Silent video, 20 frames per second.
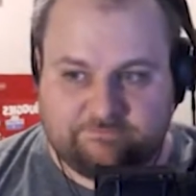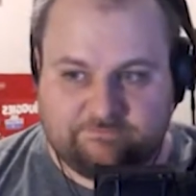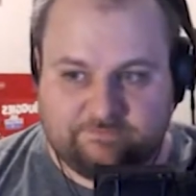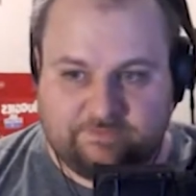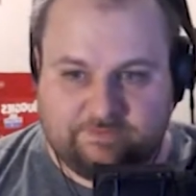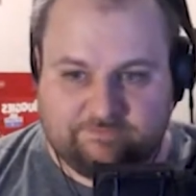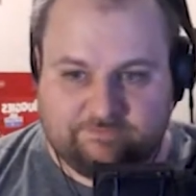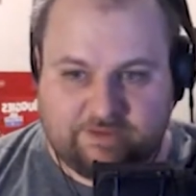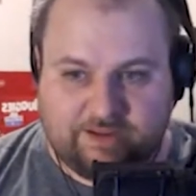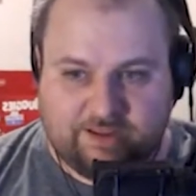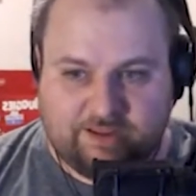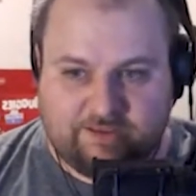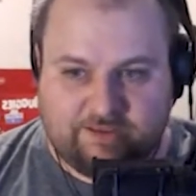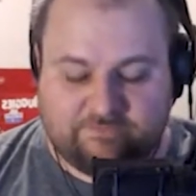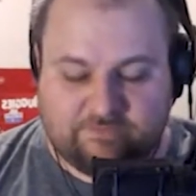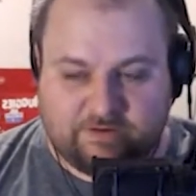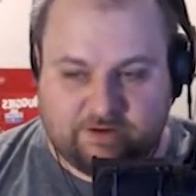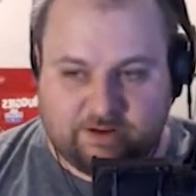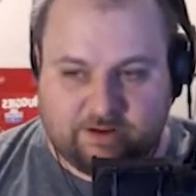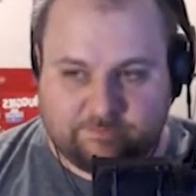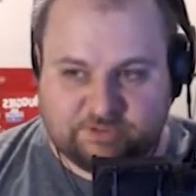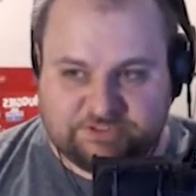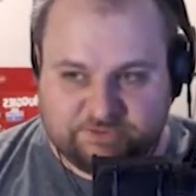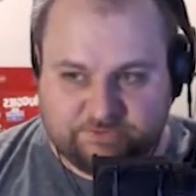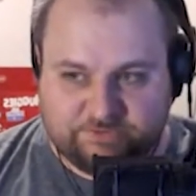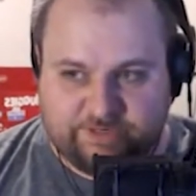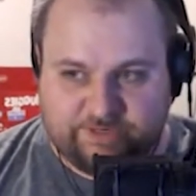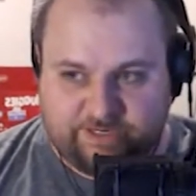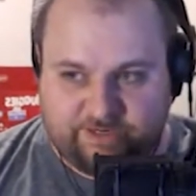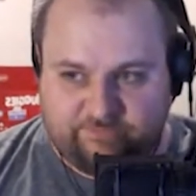if I have an
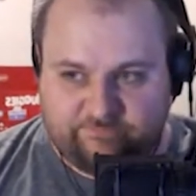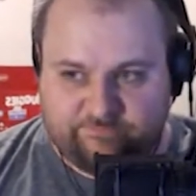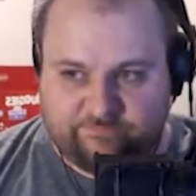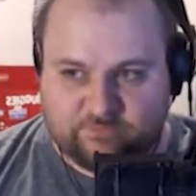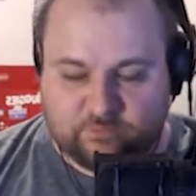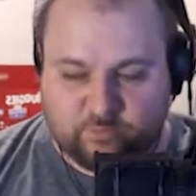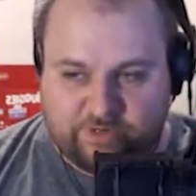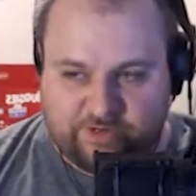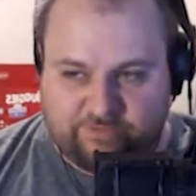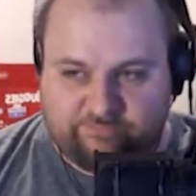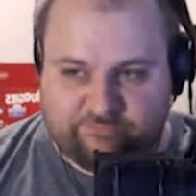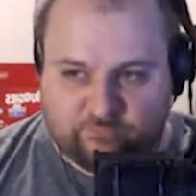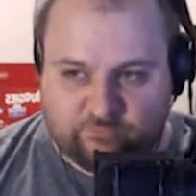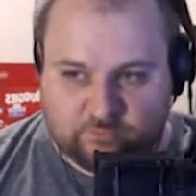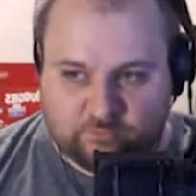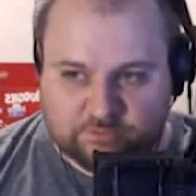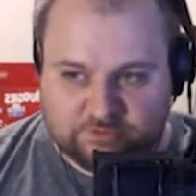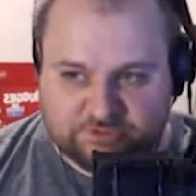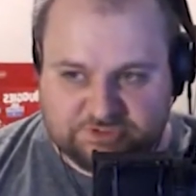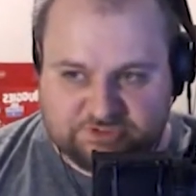opportunity for Way Forward